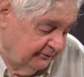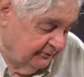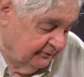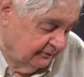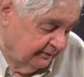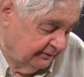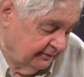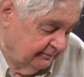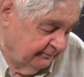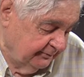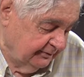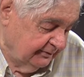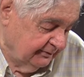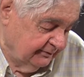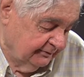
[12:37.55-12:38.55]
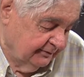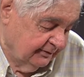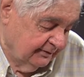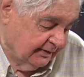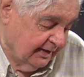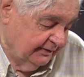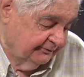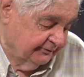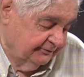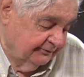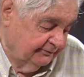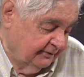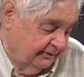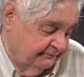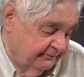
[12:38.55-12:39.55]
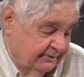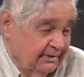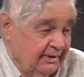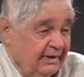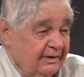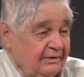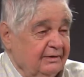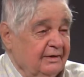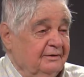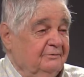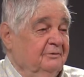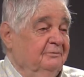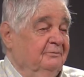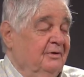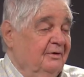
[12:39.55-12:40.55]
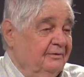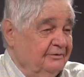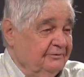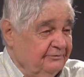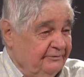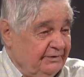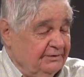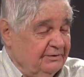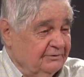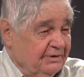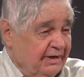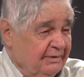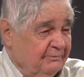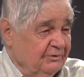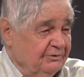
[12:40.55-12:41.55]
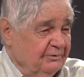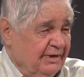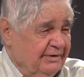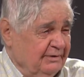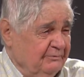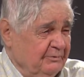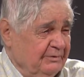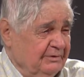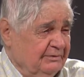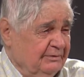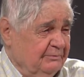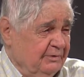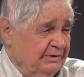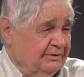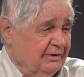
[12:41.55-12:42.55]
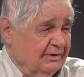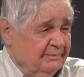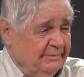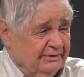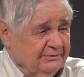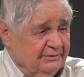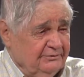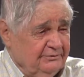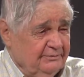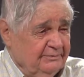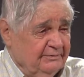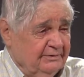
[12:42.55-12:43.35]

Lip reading: you doing? You're doing all kinds of stuff. You got all those video cameras. I think did we talk about those?